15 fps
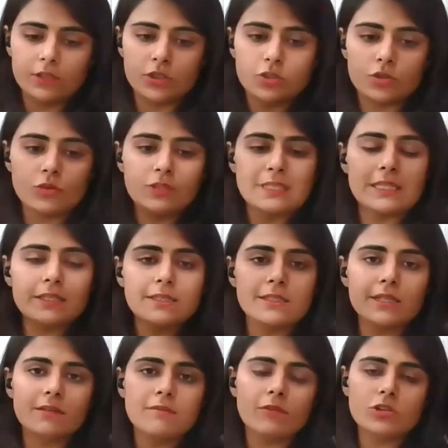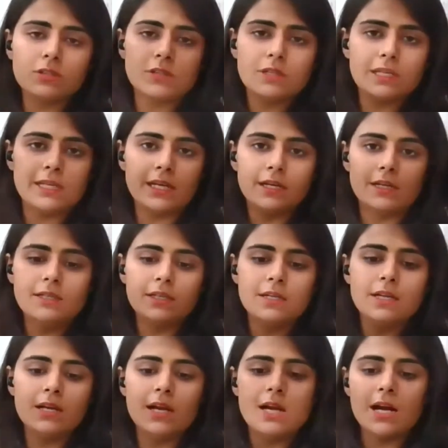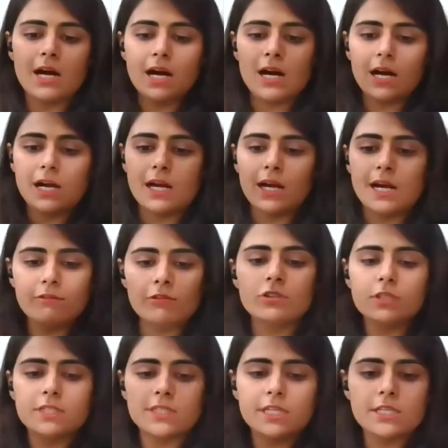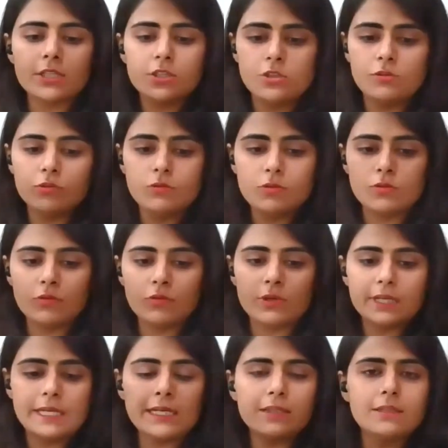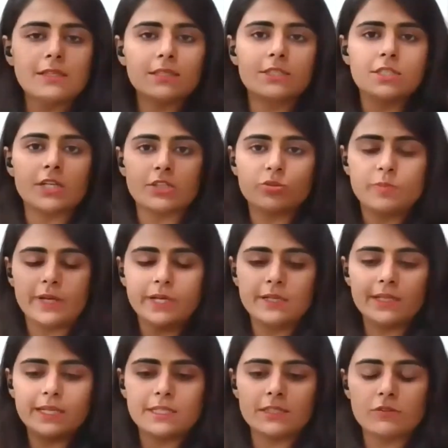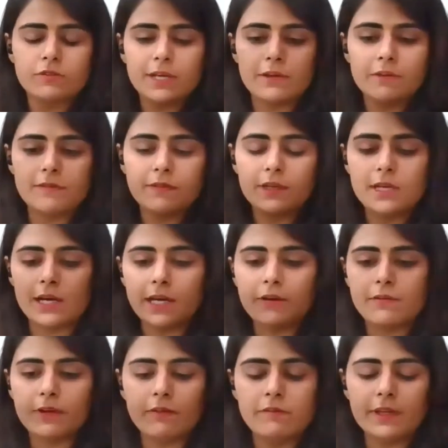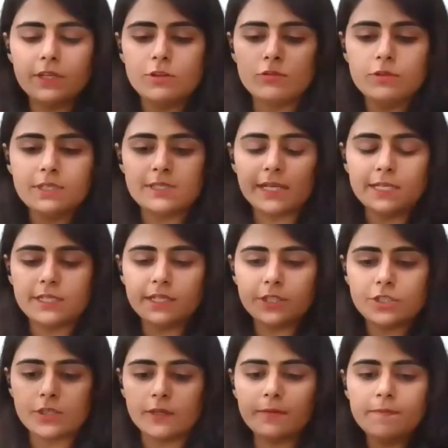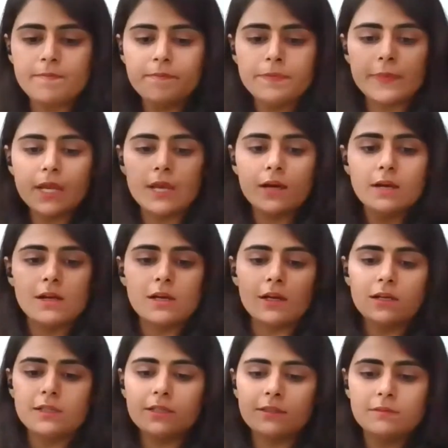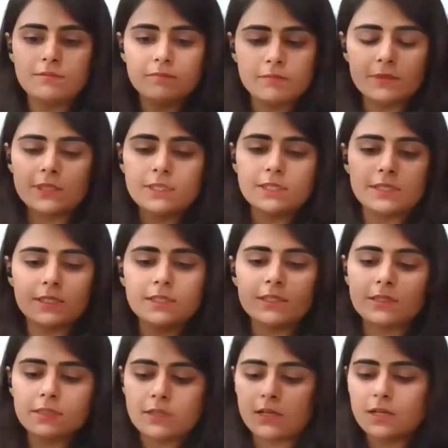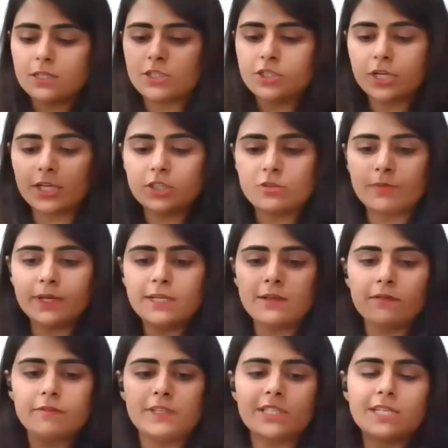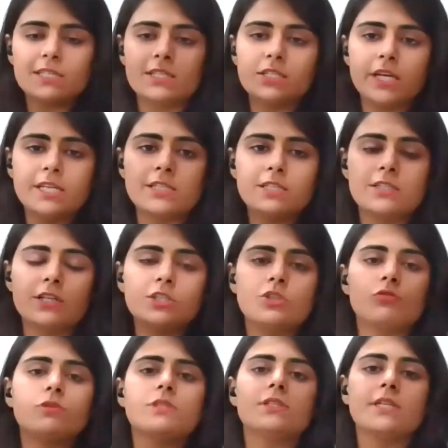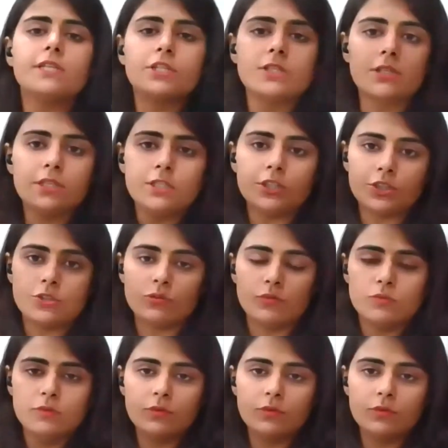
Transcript: So this thing was cleared. I would suggest you to read this judgment. That is why I have given you the citation. This is a judgment which has changed the jurisdiction issue